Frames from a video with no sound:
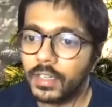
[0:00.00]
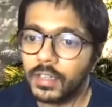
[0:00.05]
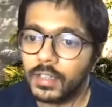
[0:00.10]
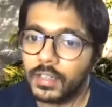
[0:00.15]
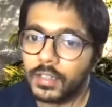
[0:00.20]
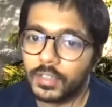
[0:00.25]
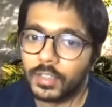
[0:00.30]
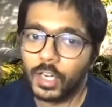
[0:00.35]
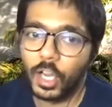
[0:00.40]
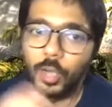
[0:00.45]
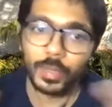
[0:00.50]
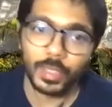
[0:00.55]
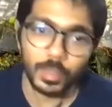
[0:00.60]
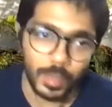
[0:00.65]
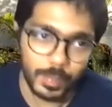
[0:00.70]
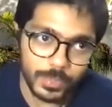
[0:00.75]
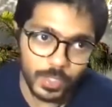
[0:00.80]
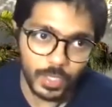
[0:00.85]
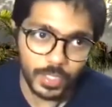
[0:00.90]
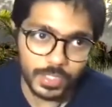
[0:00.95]
how many
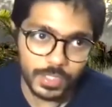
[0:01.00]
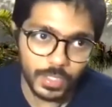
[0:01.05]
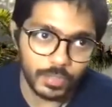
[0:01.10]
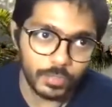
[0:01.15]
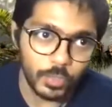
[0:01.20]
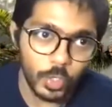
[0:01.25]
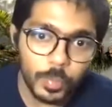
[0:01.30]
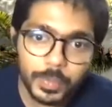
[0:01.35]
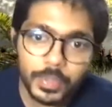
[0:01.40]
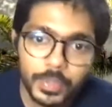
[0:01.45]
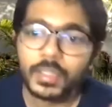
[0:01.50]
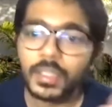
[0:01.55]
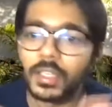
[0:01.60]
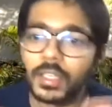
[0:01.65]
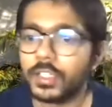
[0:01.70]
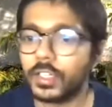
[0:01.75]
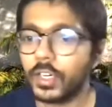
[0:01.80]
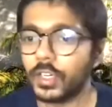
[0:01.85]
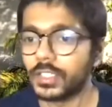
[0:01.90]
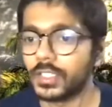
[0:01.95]
WebSockets you have open
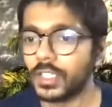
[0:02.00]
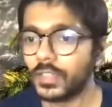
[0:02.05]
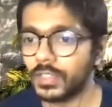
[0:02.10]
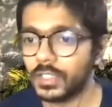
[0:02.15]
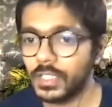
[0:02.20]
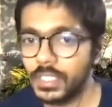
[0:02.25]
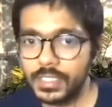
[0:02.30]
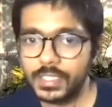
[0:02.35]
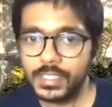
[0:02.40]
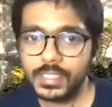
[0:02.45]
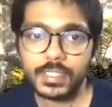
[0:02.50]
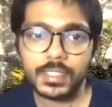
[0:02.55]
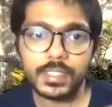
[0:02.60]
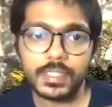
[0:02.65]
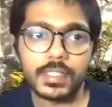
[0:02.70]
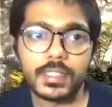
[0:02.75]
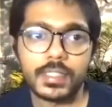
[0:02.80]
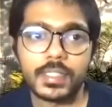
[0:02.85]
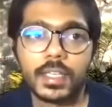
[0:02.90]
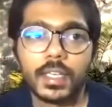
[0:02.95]
across several
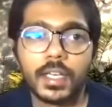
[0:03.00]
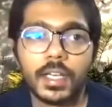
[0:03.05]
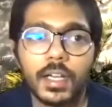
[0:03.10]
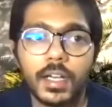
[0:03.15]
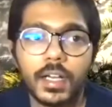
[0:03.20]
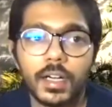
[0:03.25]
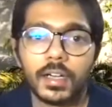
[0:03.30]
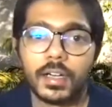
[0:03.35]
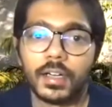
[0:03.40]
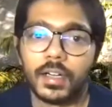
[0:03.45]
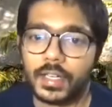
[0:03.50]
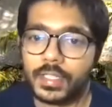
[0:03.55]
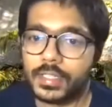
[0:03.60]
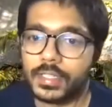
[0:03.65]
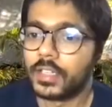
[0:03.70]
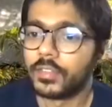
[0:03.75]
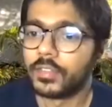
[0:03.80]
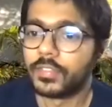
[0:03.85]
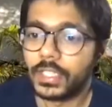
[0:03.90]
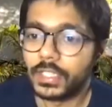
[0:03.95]
instances and
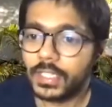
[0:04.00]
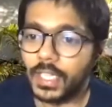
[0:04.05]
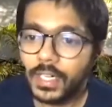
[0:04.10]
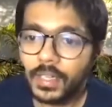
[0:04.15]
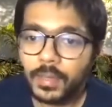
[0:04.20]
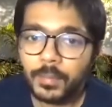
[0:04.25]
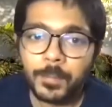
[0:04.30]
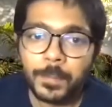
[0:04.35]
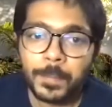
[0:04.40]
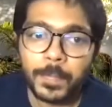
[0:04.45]
stuff like that.